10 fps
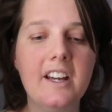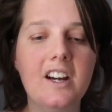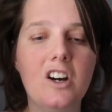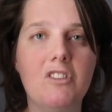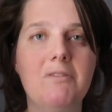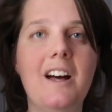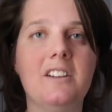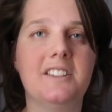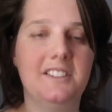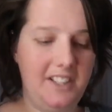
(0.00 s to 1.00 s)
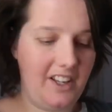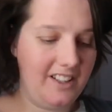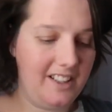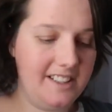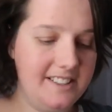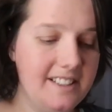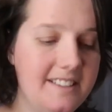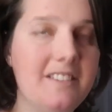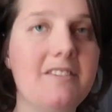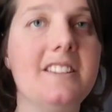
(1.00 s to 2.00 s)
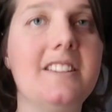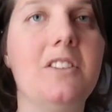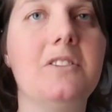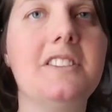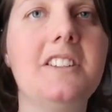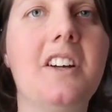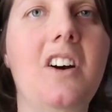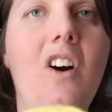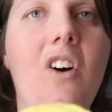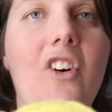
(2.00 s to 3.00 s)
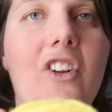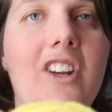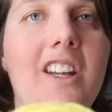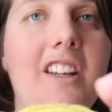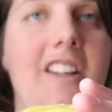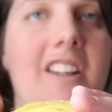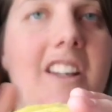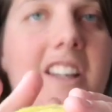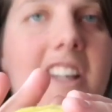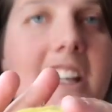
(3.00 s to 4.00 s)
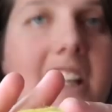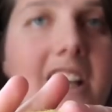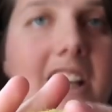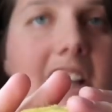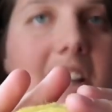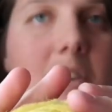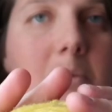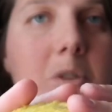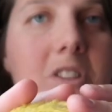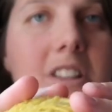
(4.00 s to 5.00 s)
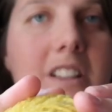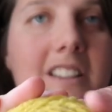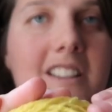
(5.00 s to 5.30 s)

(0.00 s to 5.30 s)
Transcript: Weld. So this is the result on the wool.